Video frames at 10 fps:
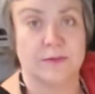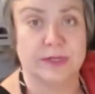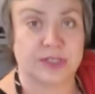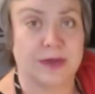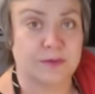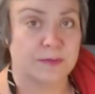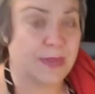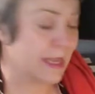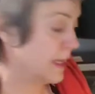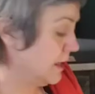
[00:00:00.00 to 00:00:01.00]
which I will
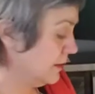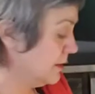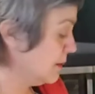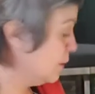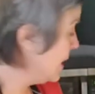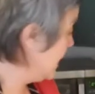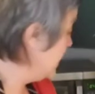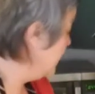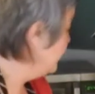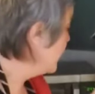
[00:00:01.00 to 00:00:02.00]
make in a little
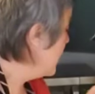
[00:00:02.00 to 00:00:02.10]
while.